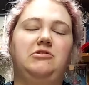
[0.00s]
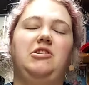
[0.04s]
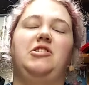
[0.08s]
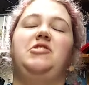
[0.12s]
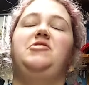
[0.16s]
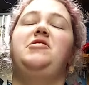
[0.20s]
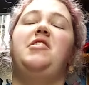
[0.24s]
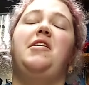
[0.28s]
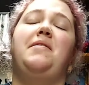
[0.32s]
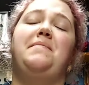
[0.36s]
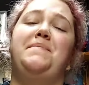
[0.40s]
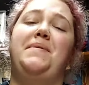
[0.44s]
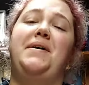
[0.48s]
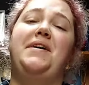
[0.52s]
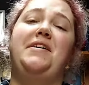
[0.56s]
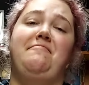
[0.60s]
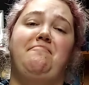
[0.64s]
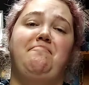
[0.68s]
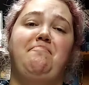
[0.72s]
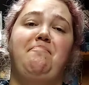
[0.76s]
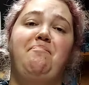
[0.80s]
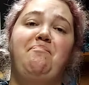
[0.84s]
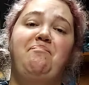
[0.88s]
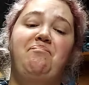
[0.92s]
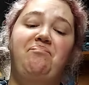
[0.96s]
It's not
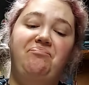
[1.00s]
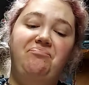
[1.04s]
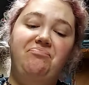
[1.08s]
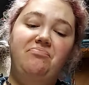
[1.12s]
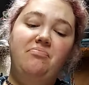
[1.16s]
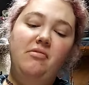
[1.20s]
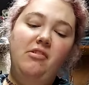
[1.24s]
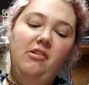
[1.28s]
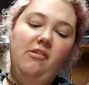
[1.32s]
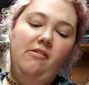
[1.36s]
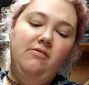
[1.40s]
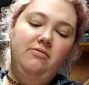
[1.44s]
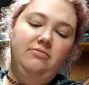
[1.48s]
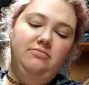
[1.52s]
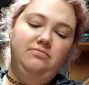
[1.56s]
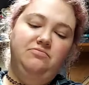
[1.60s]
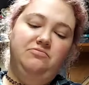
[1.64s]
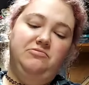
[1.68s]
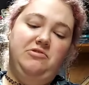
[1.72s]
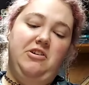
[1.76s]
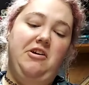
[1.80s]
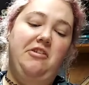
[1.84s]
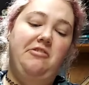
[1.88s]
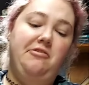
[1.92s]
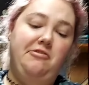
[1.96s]
bad.
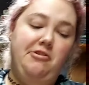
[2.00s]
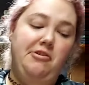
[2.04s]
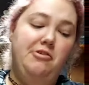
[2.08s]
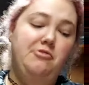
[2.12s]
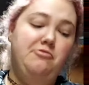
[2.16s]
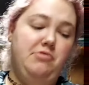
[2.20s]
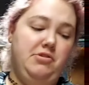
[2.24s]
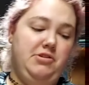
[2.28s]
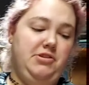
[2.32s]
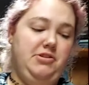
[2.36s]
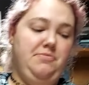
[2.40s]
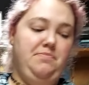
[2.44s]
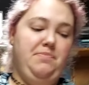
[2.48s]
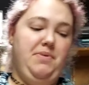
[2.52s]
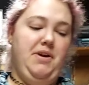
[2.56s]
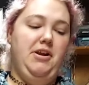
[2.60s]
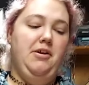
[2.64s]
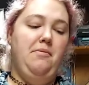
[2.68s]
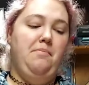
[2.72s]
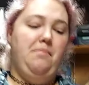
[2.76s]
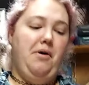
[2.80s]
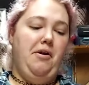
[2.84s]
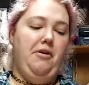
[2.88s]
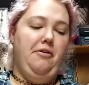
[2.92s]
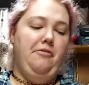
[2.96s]
It's good with the
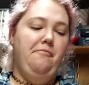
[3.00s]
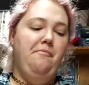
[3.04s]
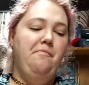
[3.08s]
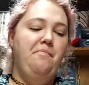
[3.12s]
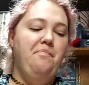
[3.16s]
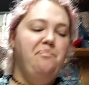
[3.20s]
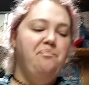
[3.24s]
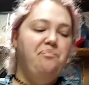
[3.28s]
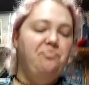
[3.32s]
peanut butter.